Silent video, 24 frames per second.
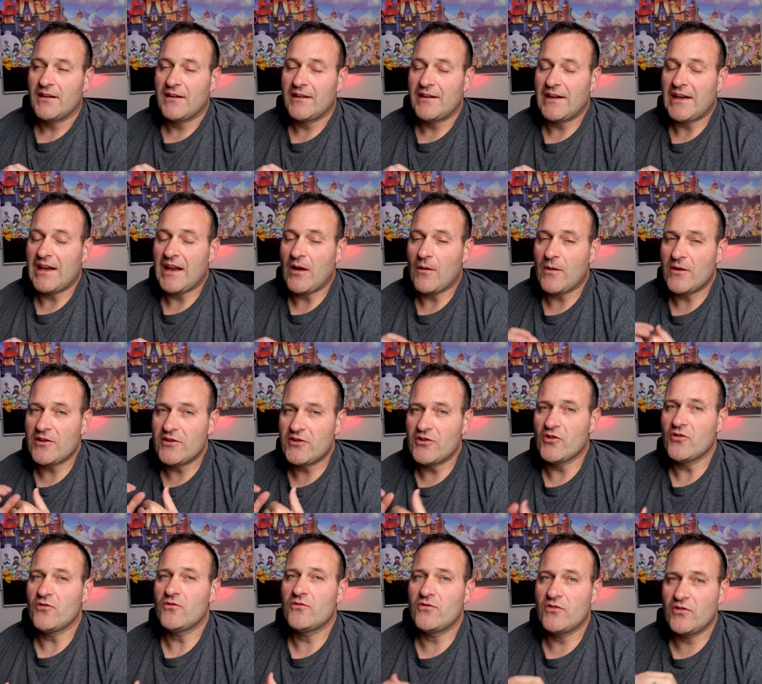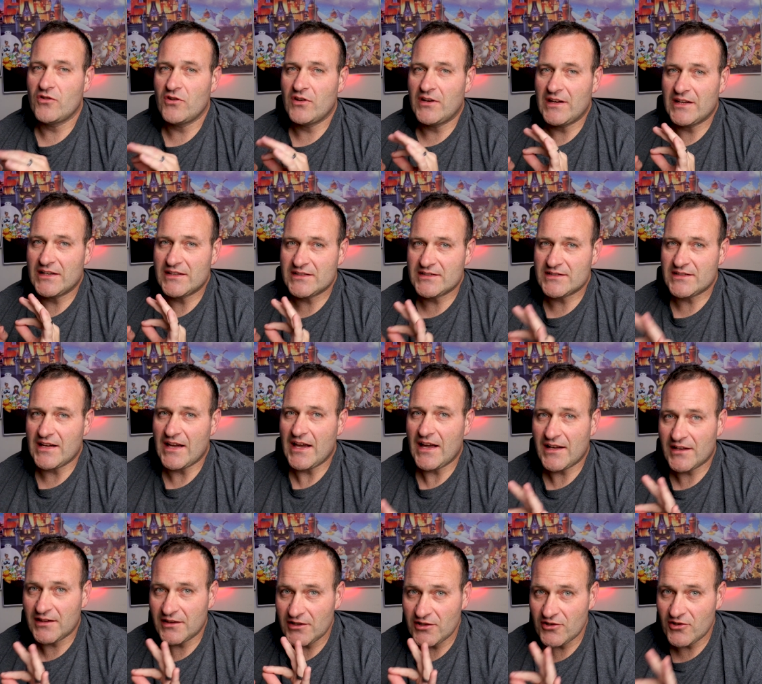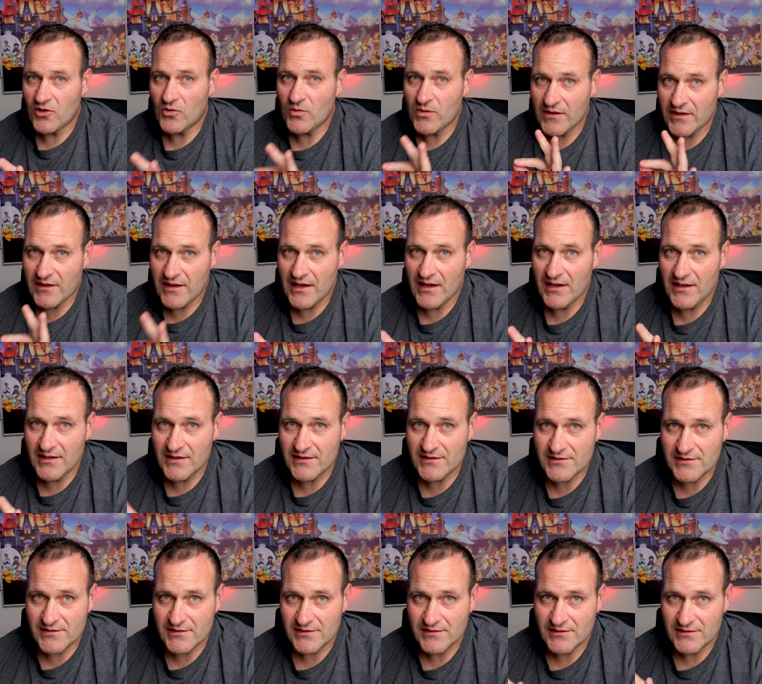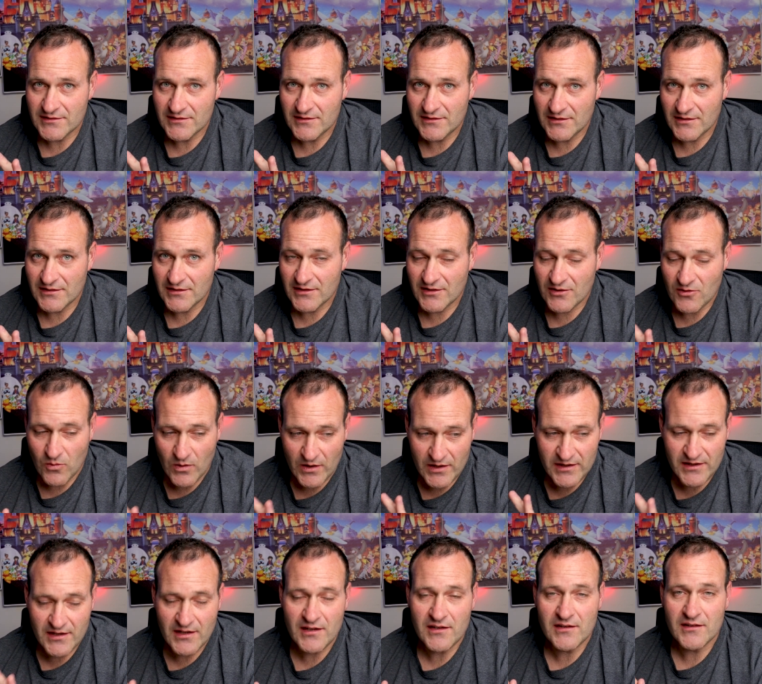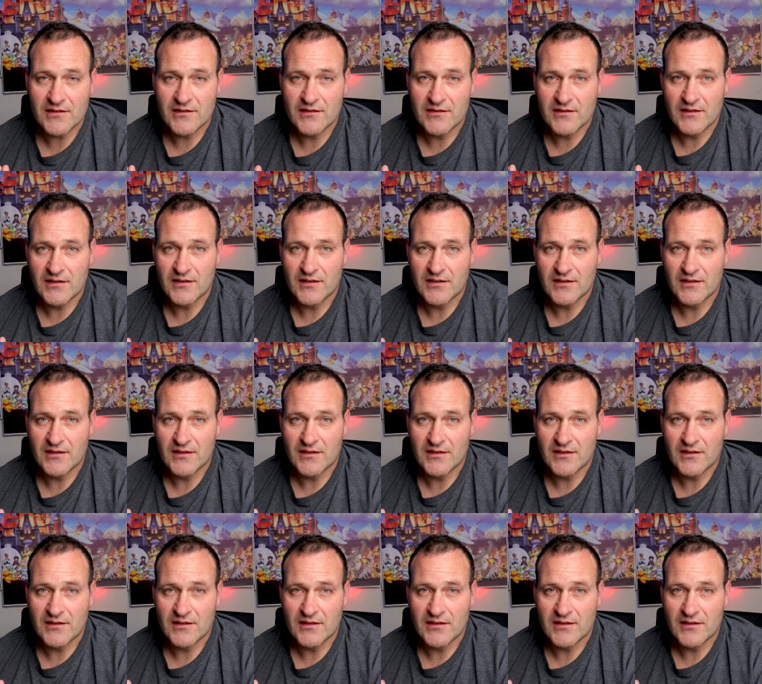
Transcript: Now, I don't exactly know what that is quite yet,